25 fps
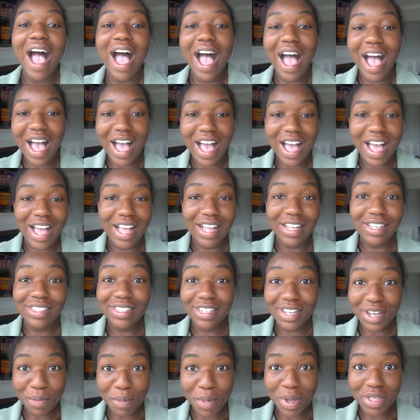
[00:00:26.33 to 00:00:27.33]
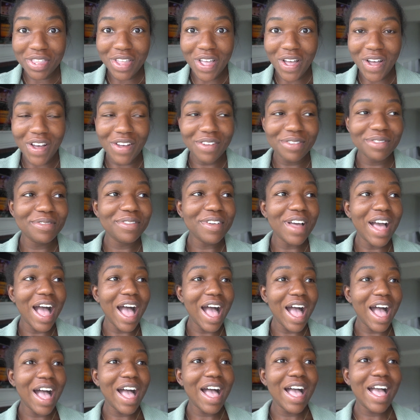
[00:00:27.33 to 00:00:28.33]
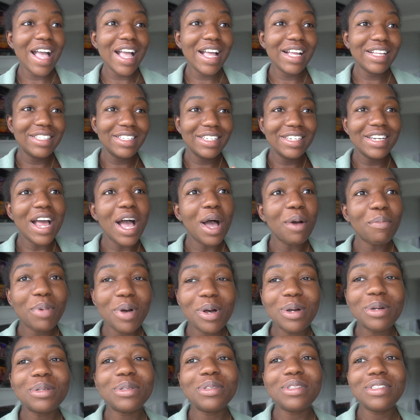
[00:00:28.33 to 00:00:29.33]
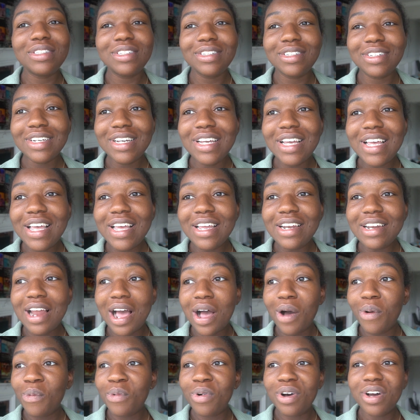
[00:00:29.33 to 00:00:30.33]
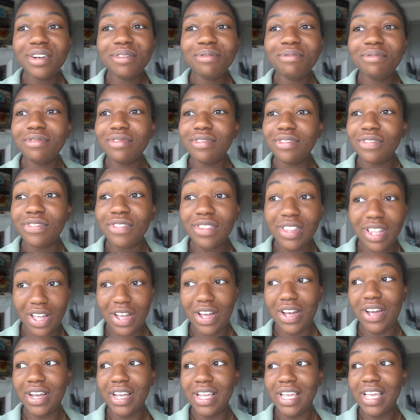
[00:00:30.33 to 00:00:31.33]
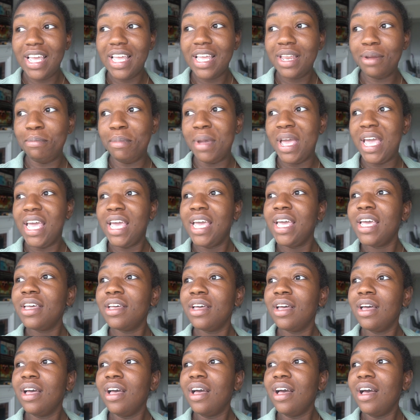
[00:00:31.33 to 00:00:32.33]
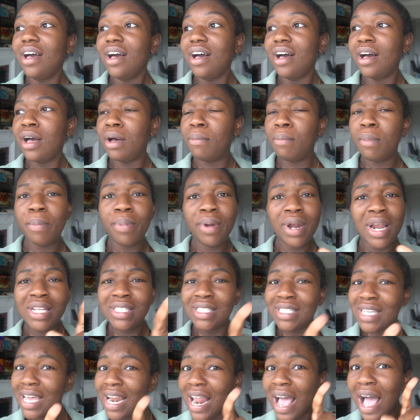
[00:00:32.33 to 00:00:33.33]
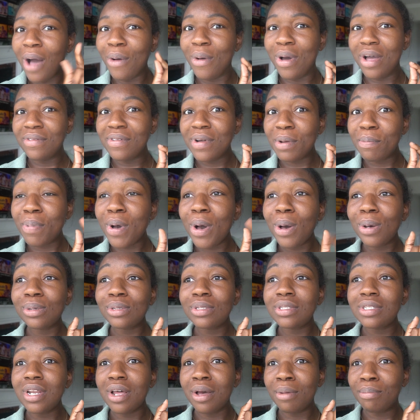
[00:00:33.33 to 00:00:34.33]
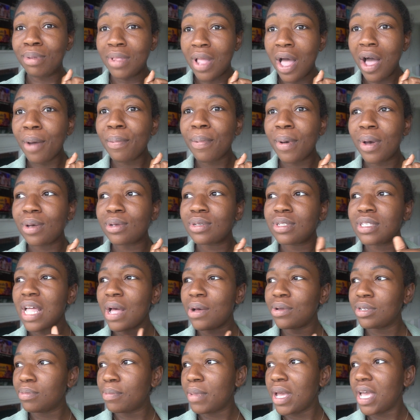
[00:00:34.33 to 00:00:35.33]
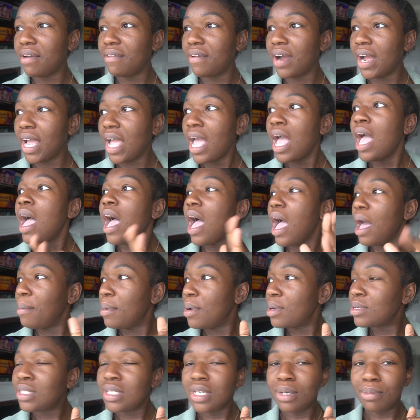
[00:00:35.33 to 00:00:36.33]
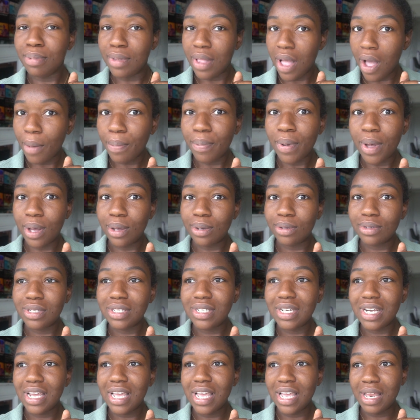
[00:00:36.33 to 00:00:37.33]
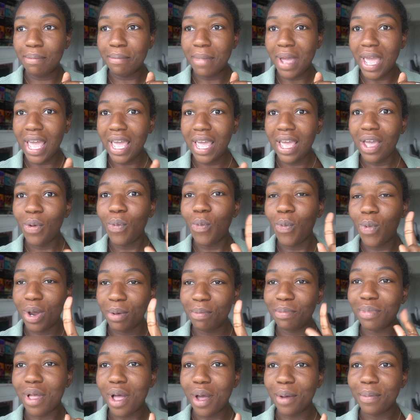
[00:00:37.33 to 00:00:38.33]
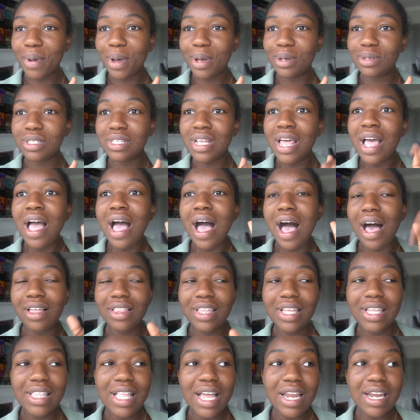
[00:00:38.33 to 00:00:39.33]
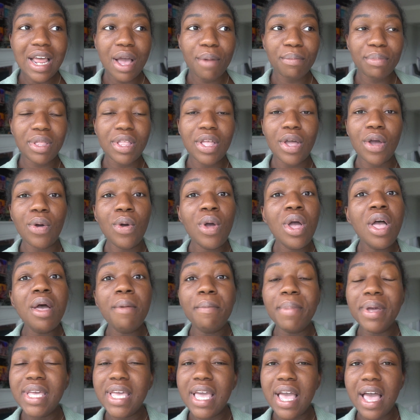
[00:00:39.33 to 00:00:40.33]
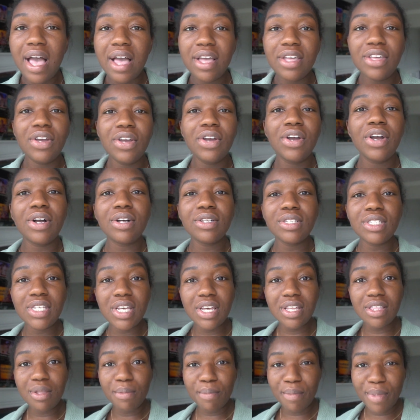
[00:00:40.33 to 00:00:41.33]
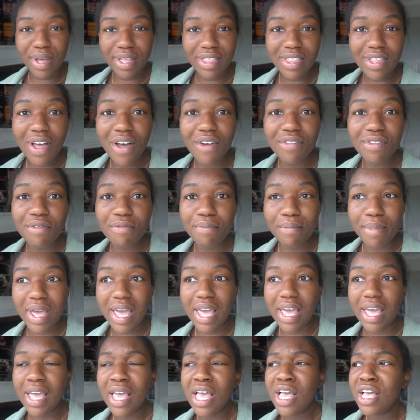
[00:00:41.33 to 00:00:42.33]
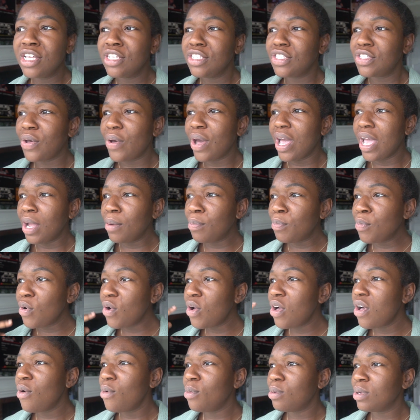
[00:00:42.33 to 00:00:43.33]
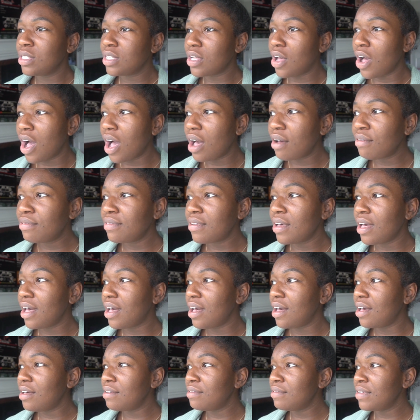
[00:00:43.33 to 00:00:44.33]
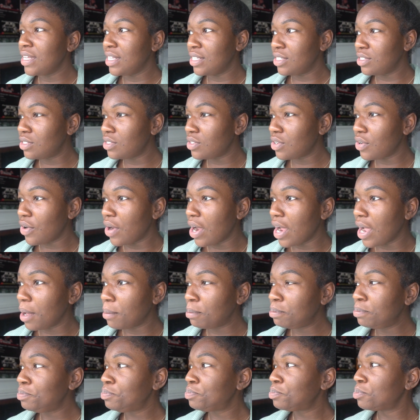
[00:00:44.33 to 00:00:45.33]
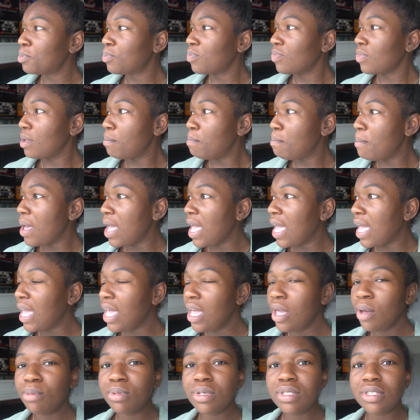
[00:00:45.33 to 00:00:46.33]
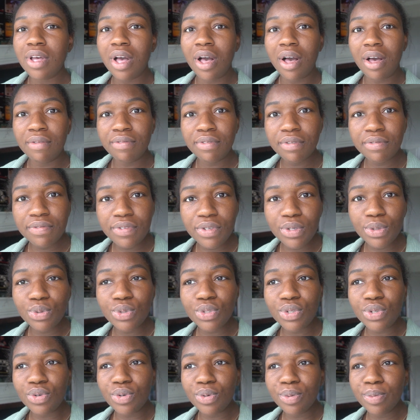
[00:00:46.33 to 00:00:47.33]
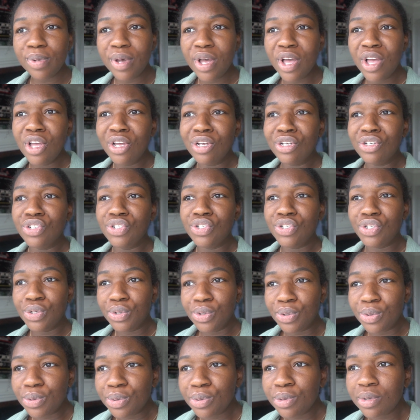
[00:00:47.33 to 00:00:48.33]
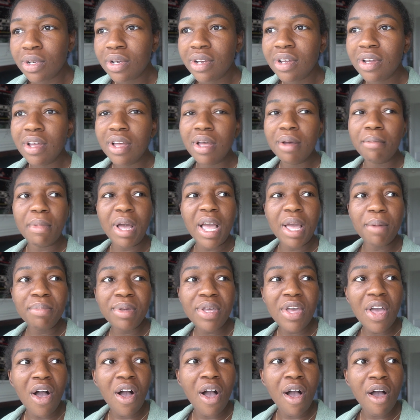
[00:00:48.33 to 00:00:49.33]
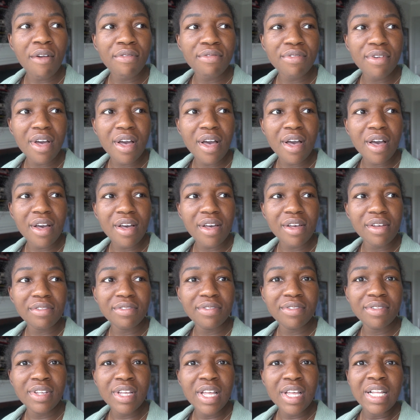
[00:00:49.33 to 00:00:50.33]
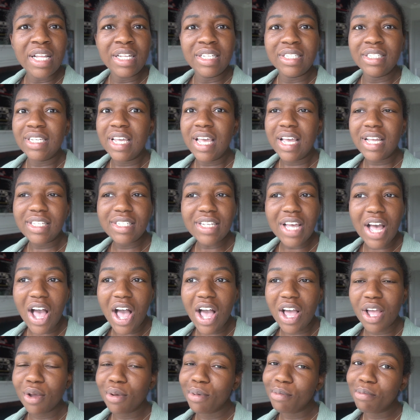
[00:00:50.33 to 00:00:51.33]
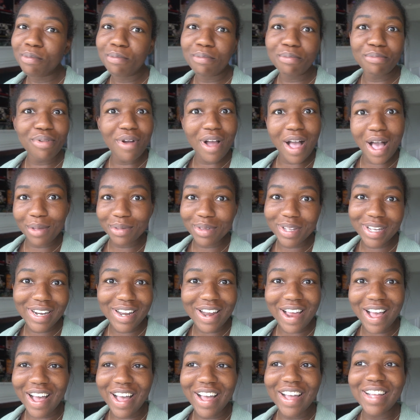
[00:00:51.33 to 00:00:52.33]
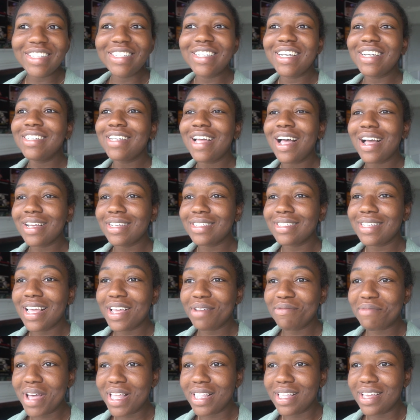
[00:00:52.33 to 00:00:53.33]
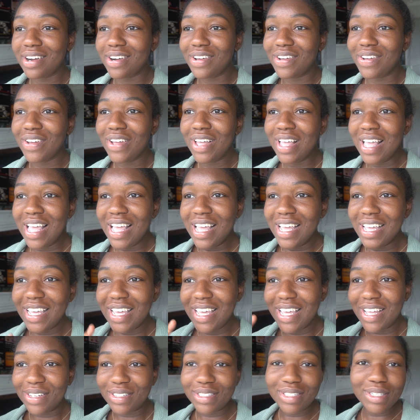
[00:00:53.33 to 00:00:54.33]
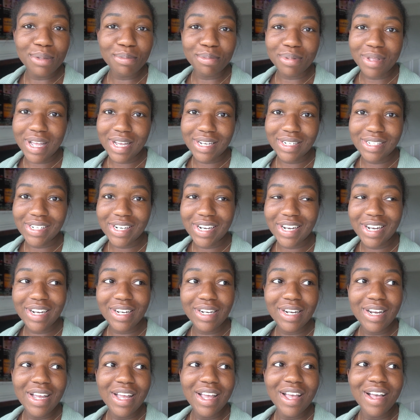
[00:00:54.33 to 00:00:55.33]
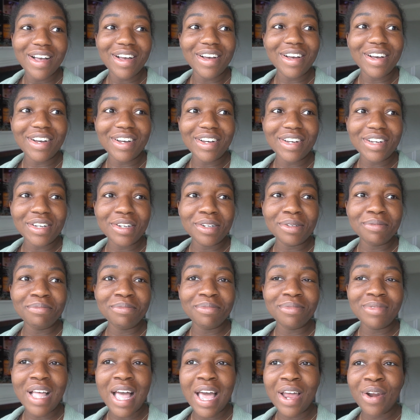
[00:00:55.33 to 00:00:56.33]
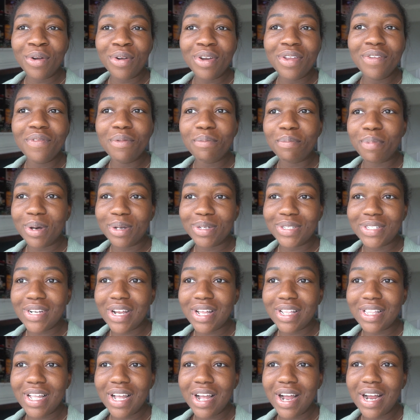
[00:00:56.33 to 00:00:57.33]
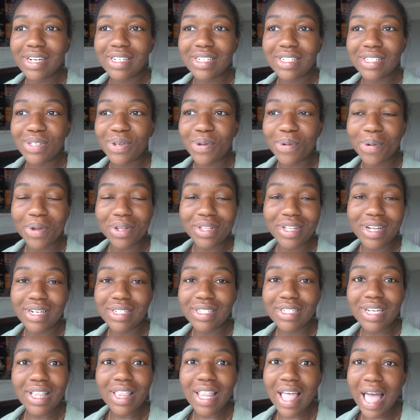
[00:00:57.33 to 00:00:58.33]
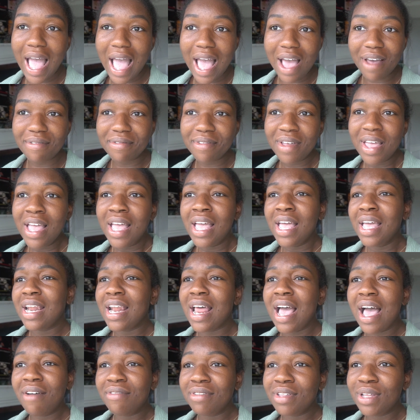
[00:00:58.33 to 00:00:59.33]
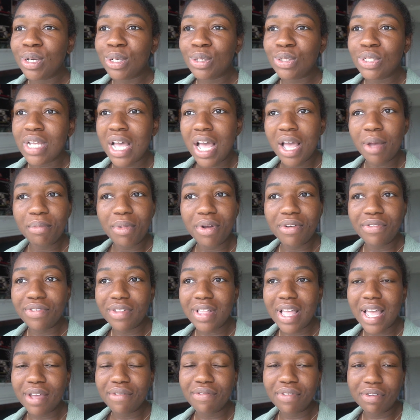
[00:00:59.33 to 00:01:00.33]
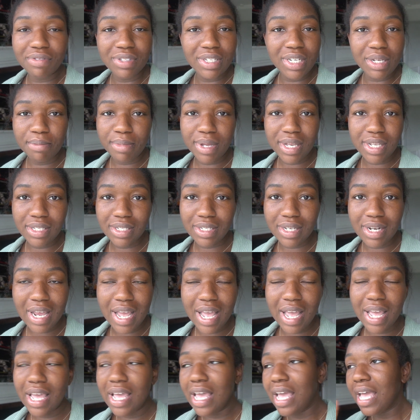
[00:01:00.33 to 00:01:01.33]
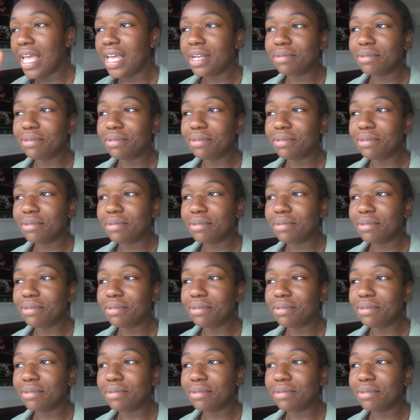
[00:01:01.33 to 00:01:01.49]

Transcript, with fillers: I took a month off. I did not post not one vlog in May. Um, but I did, however, post a blog post. That was May, right? I posted a blog post in May. One blog post. I'll link that down below. But yeah, your girl took the month off of May. So April was off of Instagram. May was off of YouTube. June might be off of TikTok. Probably not. TikTok is like my little guilty pleasure. Um, I don't even post on there. I just go on there to laugh. And I have a little timer for like fifteen minutes a day.